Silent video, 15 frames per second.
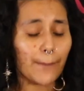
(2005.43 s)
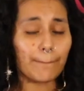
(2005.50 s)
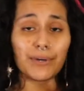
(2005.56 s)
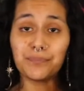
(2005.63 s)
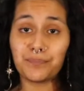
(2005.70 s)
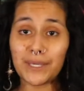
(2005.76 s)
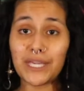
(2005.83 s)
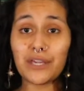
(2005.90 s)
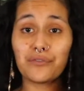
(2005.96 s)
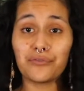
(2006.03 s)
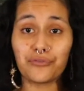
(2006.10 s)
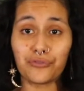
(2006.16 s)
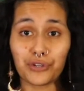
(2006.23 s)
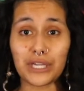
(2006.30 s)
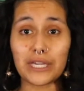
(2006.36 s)
But being
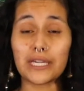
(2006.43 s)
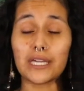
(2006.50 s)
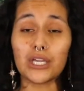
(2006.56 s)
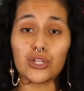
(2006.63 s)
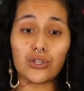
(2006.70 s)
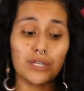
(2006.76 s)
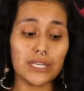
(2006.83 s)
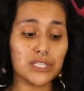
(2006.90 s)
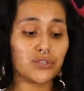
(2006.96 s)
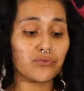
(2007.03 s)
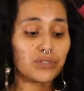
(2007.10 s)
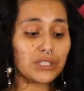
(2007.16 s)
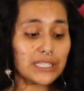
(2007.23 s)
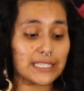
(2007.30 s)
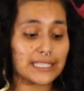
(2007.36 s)
free, you need to
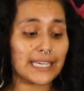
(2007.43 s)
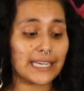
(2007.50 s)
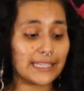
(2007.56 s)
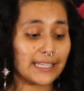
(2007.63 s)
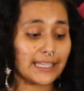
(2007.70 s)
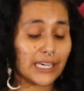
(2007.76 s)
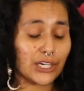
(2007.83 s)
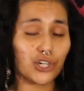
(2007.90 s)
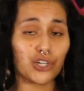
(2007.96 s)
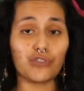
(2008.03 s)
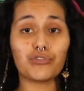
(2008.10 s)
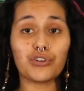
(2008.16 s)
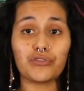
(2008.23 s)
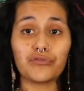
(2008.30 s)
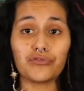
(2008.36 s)
release anything that
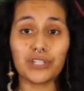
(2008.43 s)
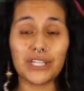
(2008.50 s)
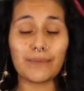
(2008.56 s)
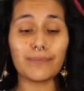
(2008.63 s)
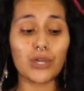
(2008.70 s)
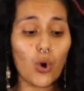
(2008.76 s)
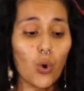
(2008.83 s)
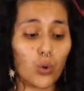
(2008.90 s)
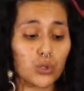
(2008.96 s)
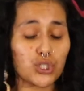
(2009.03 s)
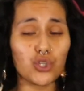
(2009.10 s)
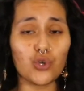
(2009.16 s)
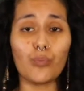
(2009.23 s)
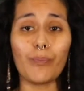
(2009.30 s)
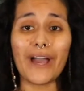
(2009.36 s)
could really be
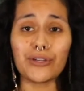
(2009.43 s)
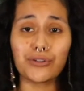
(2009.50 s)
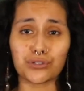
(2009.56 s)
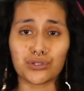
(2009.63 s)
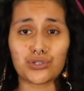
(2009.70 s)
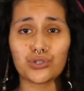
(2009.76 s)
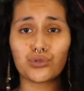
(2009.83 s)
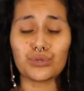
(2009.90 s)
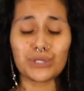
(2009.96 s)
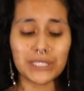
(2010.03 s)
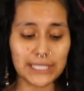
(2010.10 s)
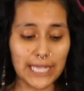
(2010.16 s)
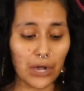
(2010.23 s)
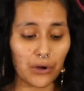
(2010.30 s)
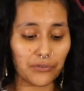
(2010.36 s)
holding you back, your true
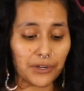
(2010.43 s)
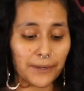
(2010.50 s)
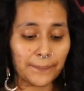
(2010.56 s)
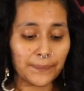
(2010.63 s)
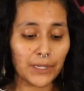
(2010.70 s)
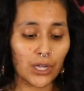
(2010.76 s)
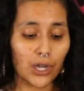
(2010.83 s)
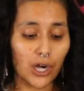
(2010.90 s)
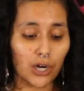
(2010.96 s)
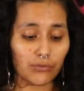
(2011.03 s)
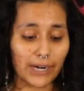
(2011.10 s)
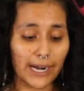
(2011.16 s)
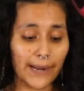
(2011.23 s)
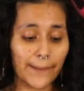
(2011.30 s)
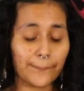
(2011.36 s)
self, all
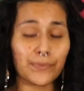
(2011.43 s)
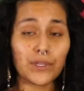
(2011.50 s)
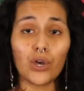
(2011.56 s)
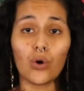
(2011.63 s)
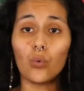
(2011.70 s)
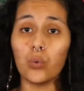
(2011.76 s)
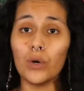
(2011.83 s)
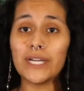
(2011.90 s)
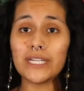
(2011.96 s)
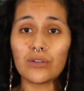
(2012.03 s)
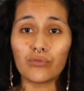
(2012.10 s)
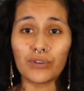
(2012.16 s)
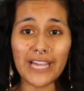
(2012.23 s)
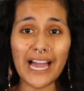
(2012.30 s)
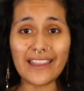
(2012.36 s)
right?
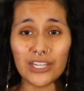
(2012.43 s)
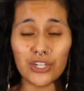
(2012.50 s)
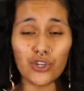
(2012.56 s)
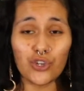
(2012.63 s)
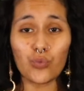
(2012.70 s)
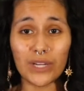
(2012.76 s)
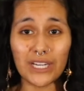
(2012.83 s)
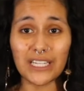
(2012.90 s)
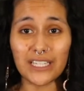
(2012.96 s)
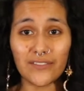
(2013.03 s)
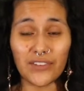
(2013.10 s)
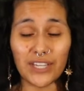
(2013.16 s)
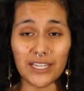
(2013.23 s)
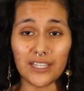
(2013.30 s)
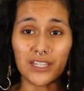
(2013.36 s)
What reality do you want to
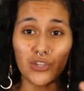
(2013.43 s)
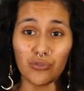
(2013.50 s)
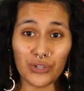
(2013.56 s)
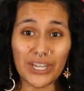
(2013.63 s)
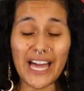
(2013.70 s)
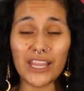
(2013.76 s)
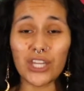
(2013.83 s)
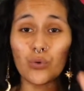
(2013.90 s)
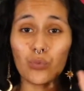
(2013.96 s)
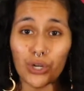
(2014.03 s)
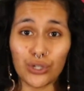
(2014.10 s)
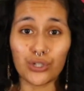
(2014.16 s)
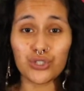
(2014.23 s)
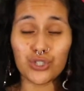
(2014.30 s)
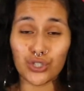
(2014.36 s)
live in? The reality where
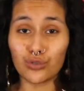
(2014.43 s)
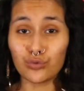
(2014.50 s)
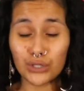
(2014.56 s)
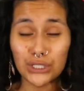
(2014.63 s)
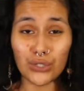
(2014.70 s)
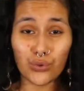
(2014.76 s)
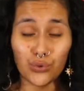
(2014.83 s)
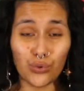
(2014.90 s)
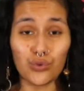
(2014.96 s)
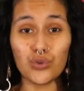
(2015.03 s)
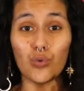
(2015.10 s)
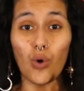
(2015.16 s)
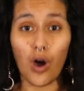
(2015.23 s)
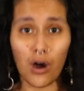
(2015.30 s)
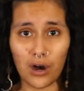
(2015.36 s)
you're truly who
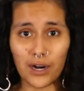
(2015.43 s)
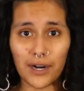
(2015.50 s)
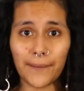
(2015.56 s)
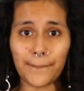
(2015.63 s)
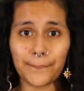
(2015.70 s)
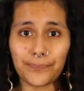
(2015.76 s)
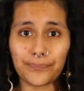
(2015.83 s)
you are?